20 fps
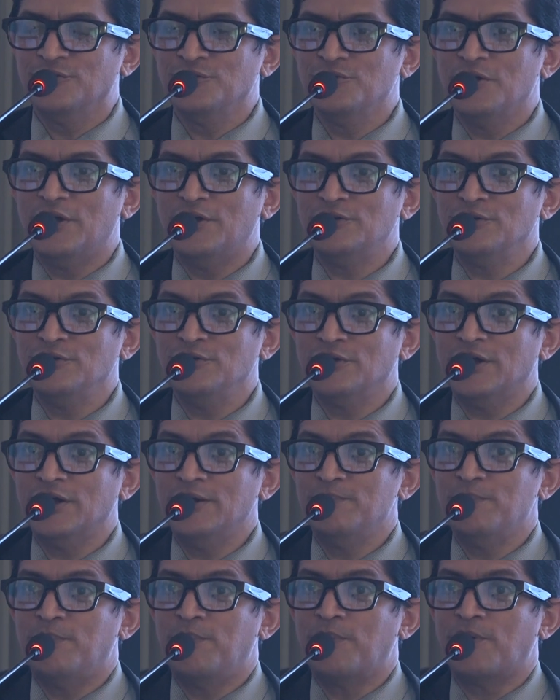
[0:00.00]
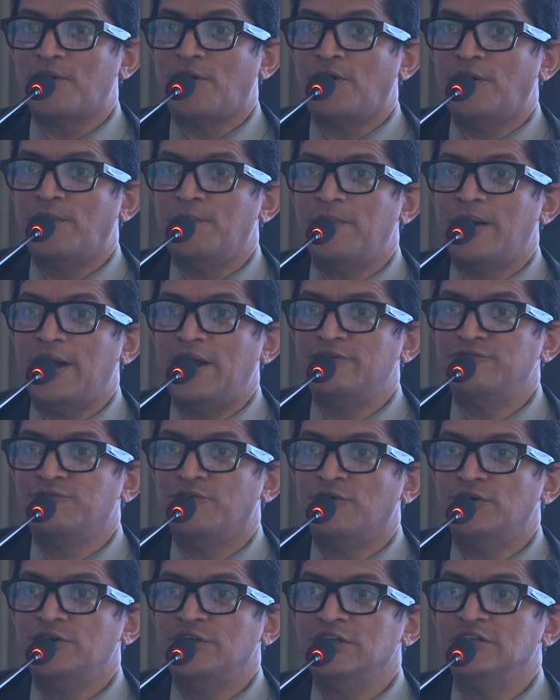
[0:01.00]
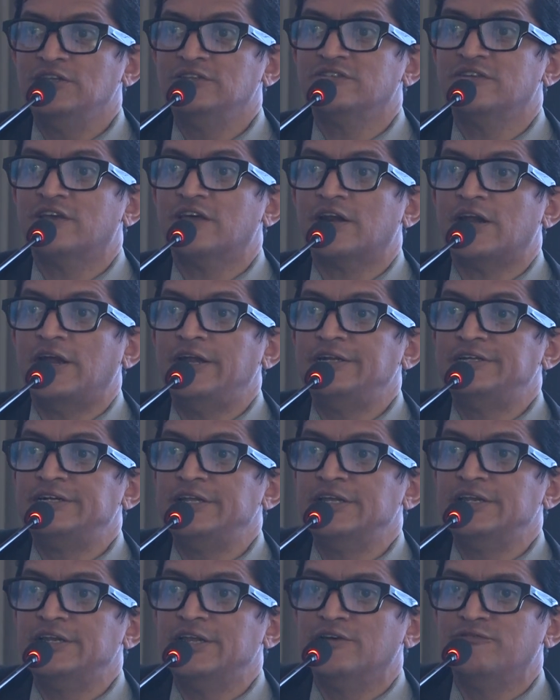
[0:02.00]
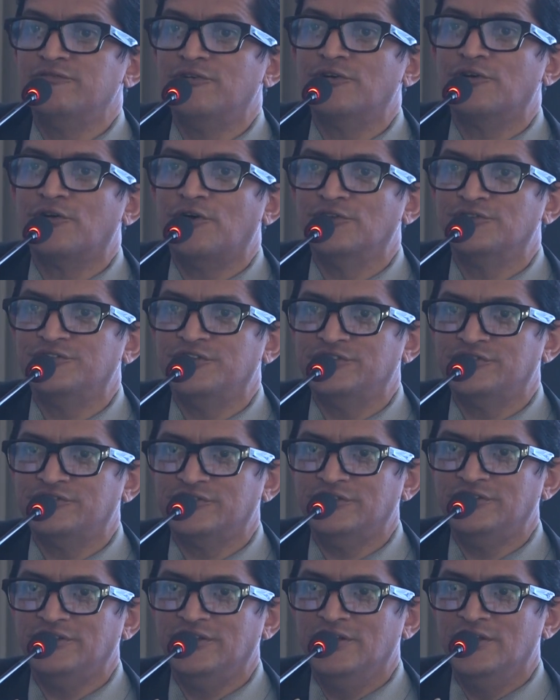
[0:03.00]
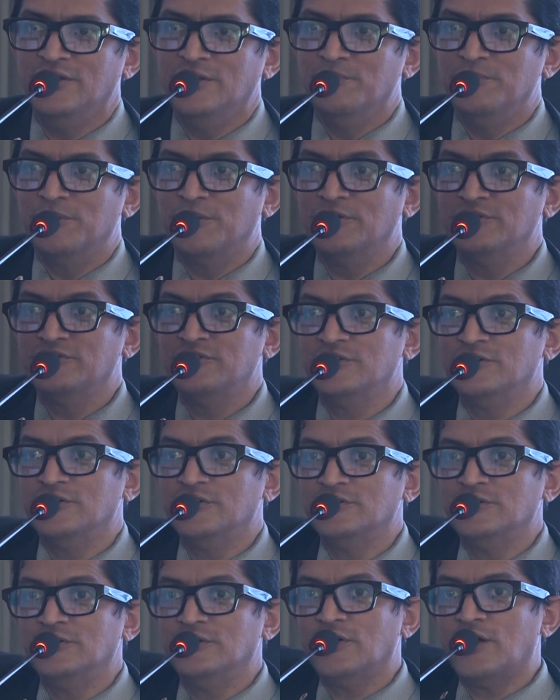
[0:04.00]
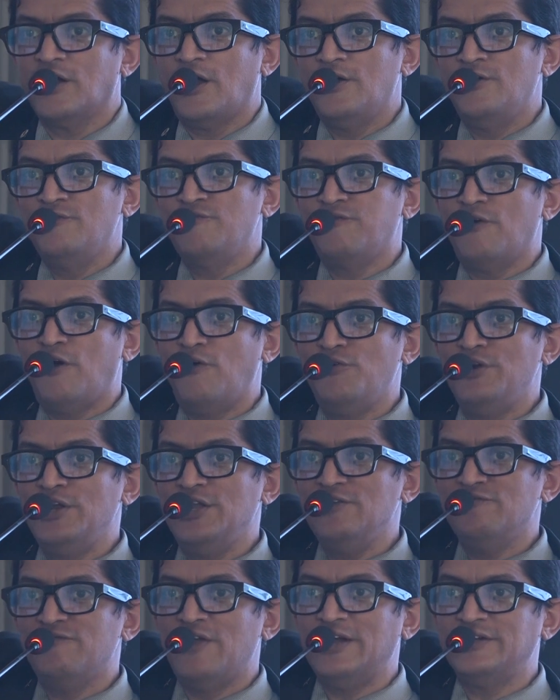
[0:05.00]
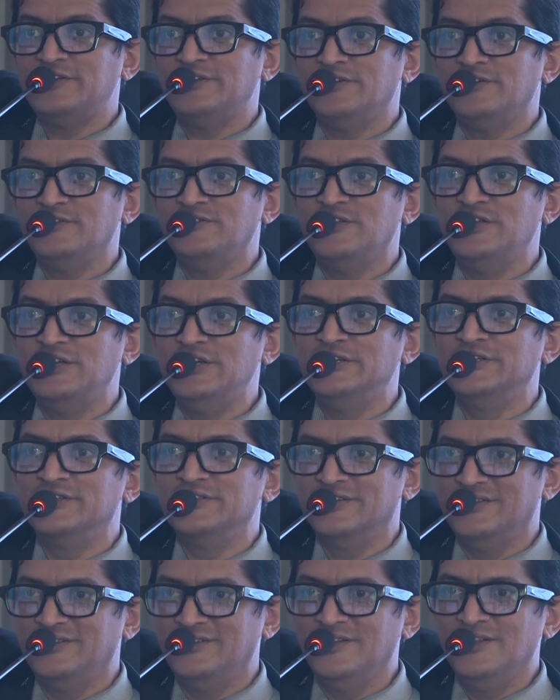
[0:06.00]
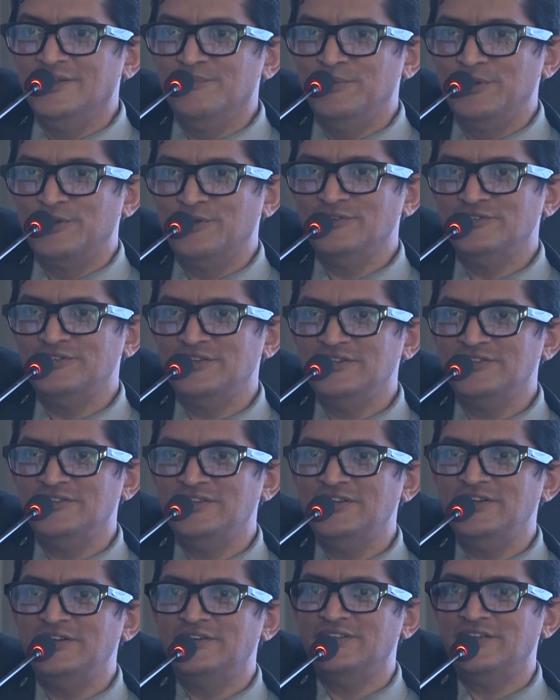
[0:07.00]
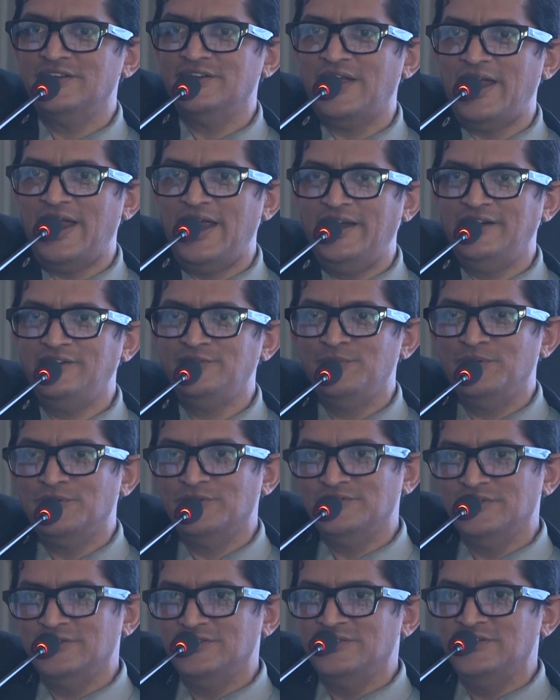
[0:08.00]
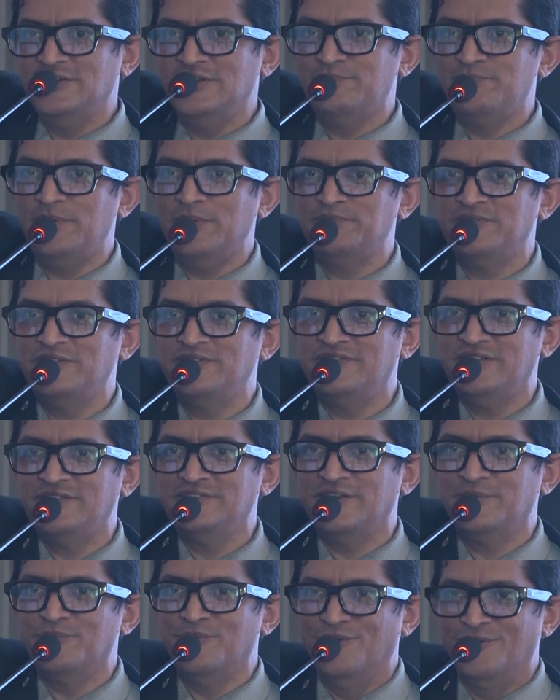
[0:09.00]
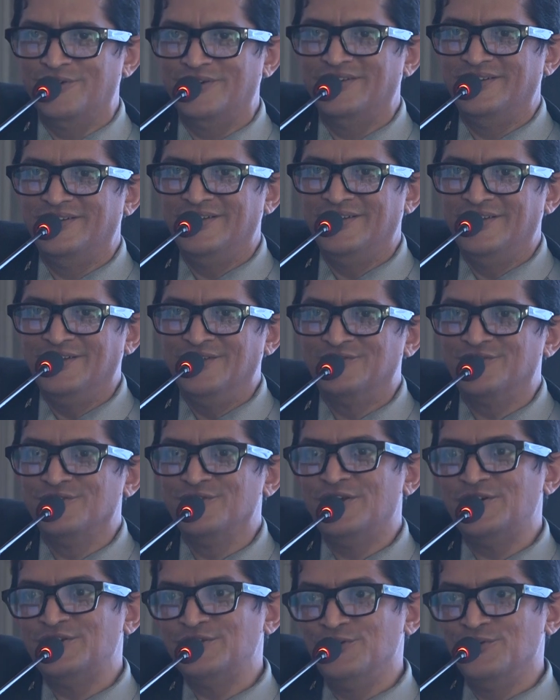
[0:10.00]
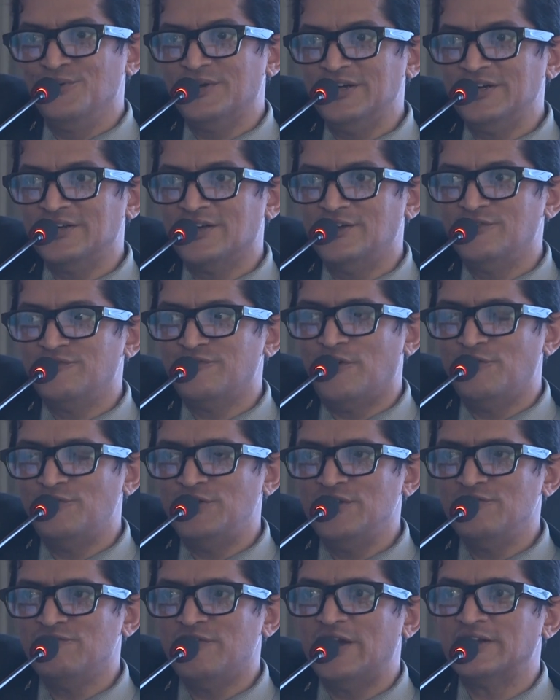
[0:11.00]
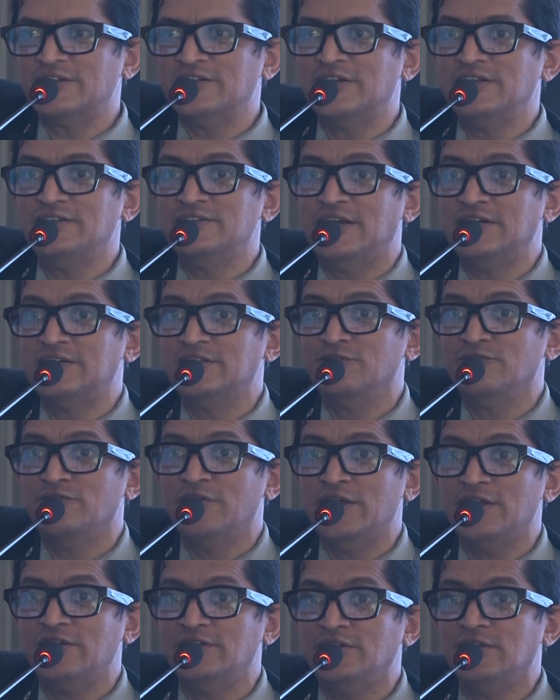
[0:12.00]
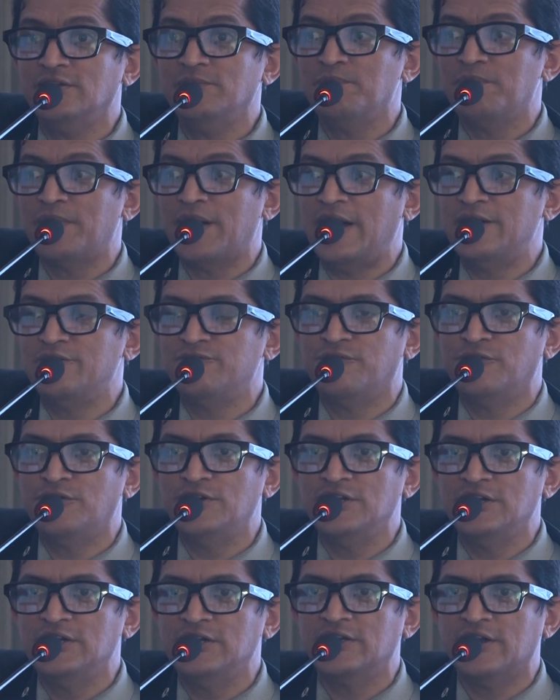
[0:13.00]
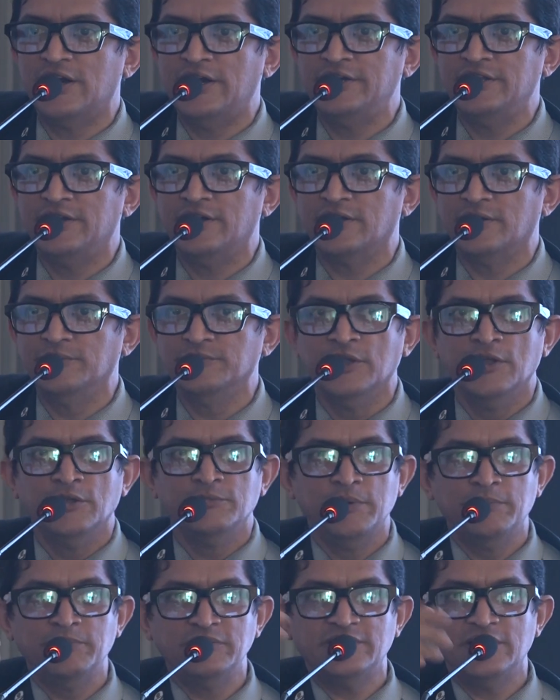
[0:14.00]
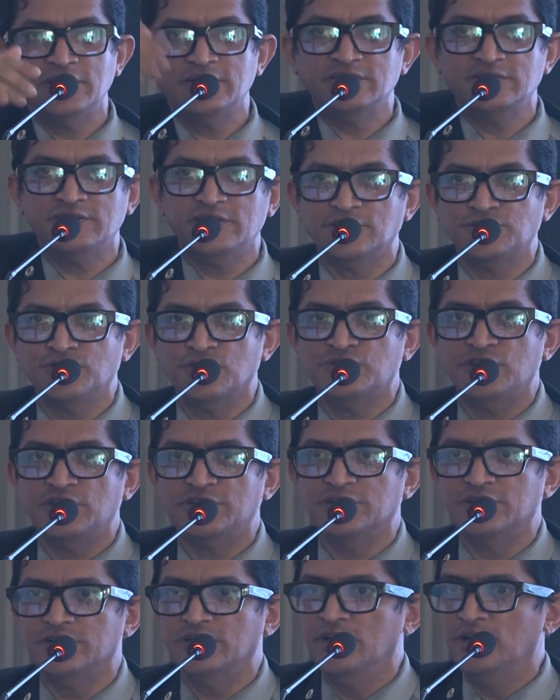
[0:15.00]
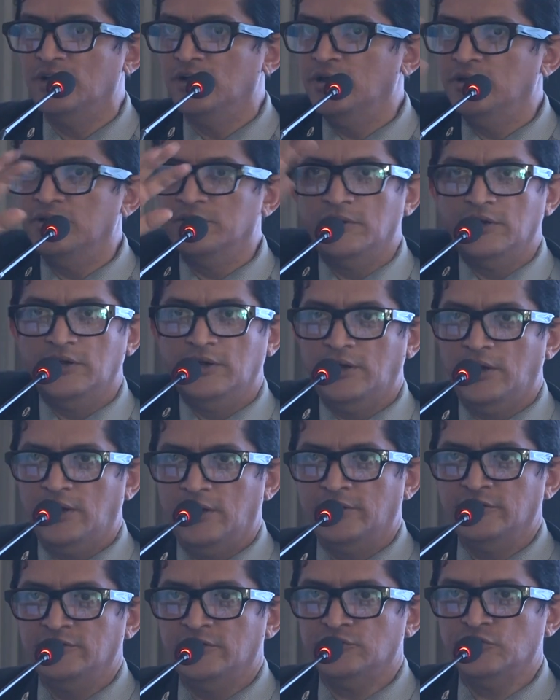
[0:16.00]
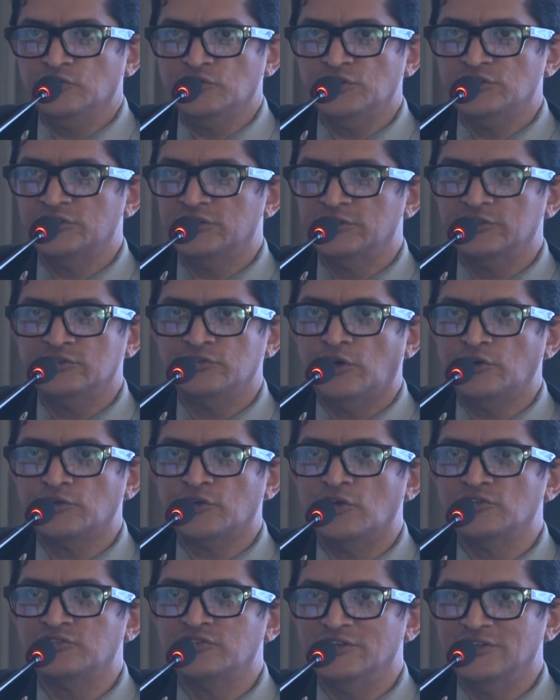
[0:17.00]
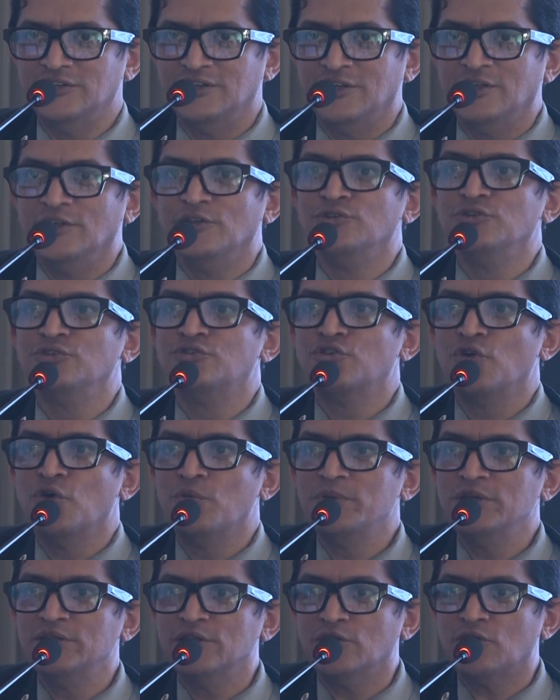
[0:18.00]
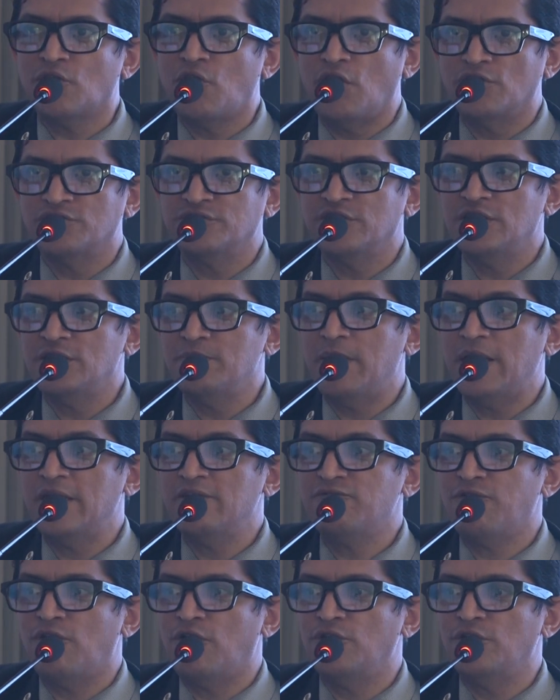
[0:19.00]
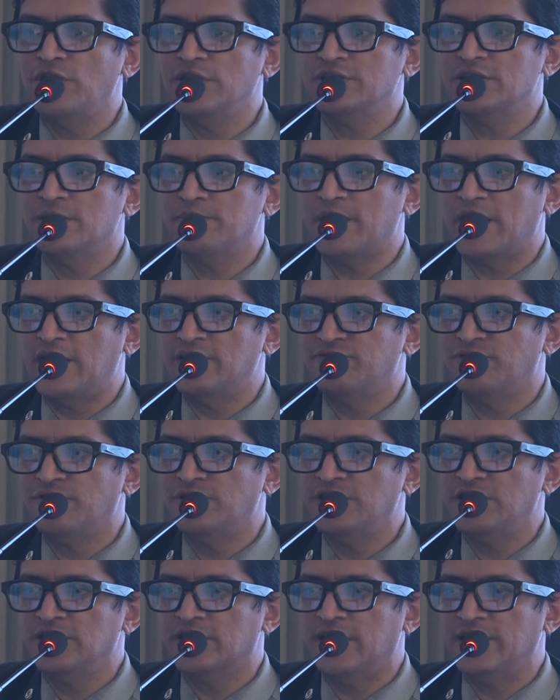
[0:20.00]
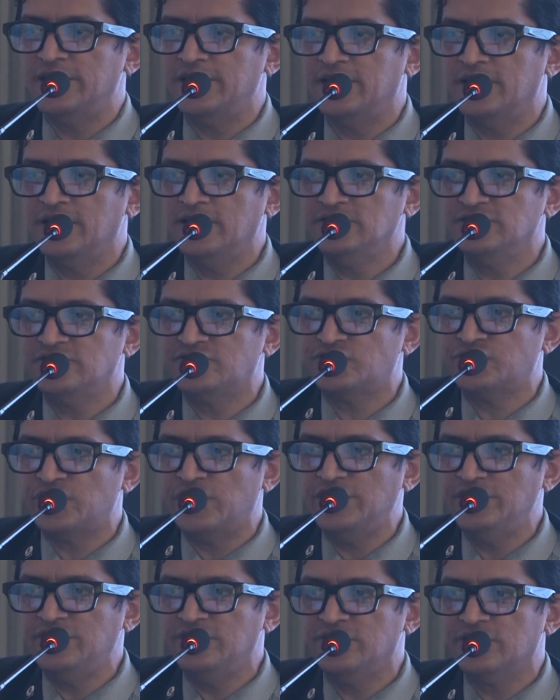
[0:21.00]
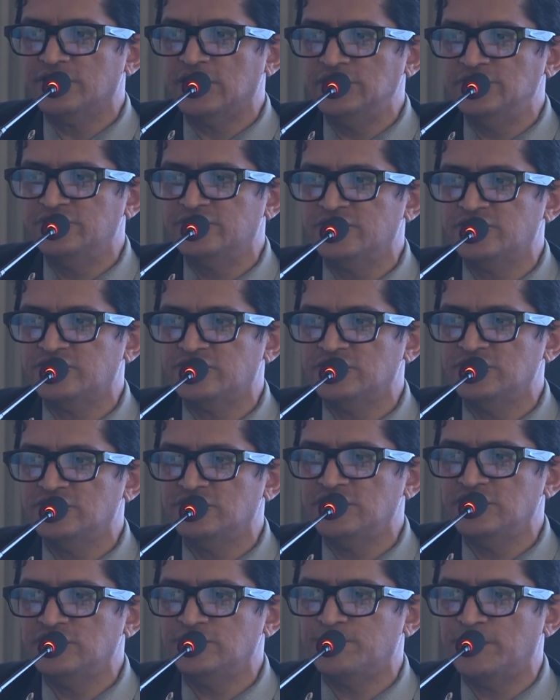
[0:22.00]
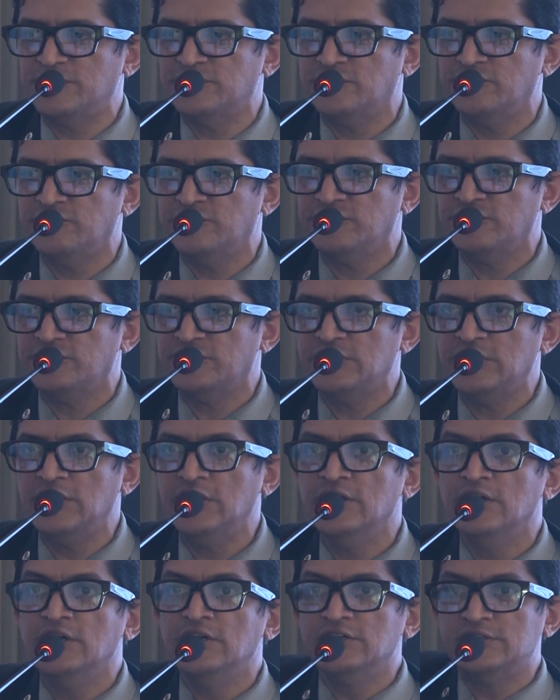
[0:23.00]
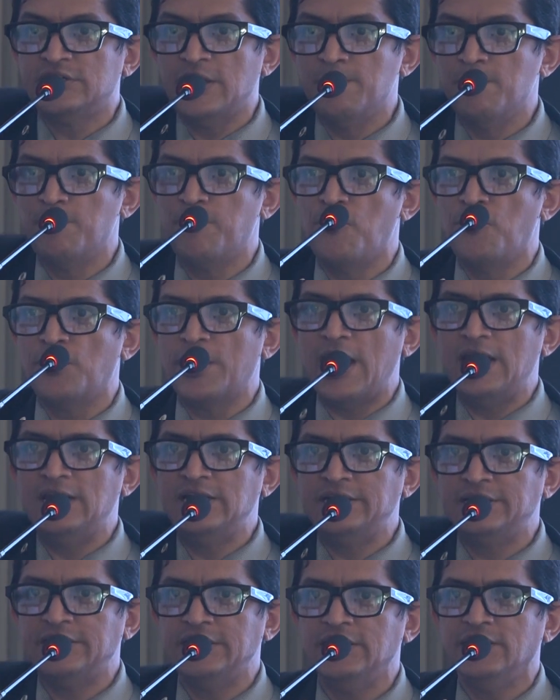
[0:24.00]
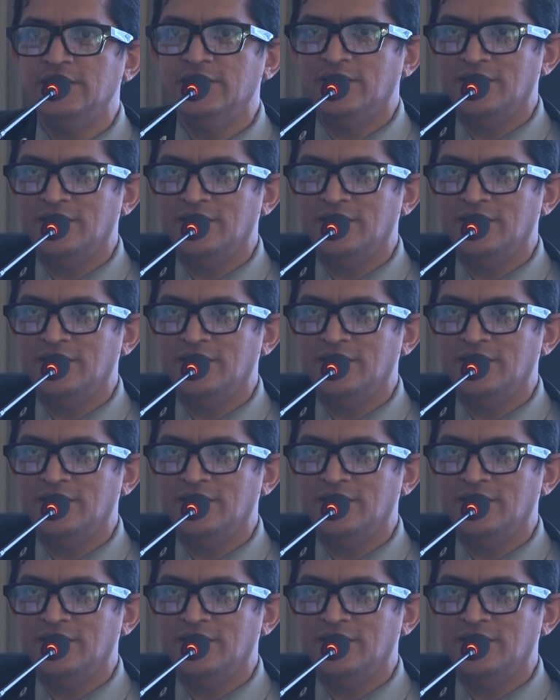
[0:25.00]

you have to look at Bradford Hill's criteria for causation, because here the confounding factor is heat. Because there is heat, there are ants. Because there is heat, Pepsi sales are more. So you have to look at confounding factor, and that is where the Bradford Hill criteria comes. People say this is associated. It is associated, it is not causal. You show me the causal by following the Bradford Hill criteria. Strength, consistency, specificity, temporality